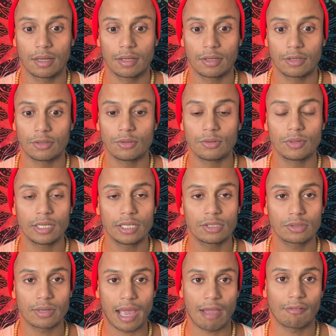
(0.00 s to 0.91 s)
you need
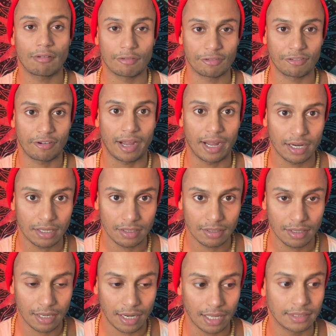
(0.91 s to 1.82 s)
to have a
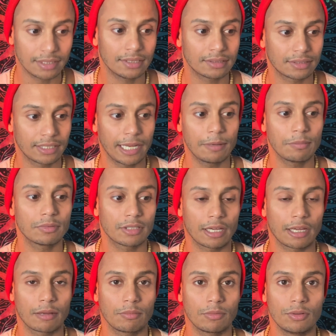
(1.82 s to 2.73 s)
fire. At the same
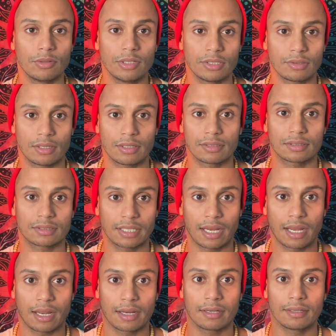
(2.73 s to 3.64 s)
time, you need to
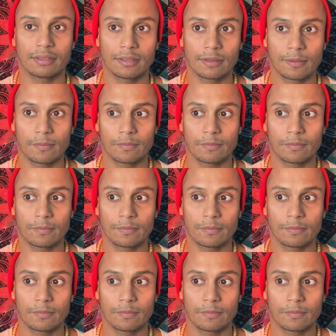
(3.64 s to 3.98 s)
understand